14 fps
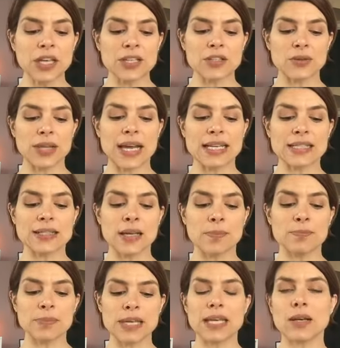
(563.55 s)
So that is a
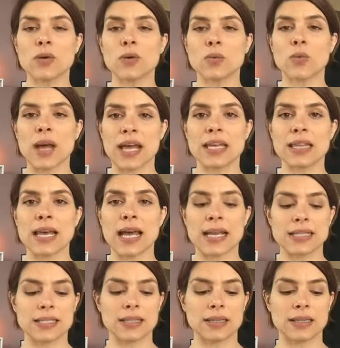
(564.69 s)
big way that